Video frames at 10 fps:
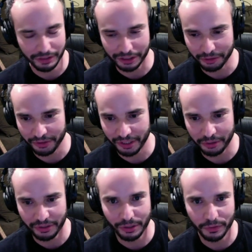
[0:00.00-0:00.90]
I
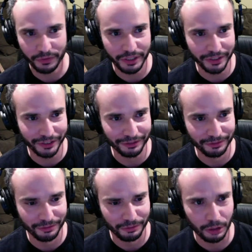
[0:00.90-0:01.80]
always love the
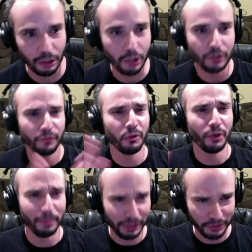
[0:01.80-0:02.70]
long
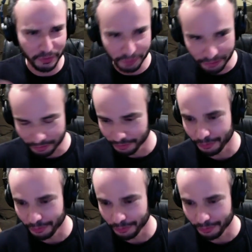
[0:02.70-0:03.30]
form interview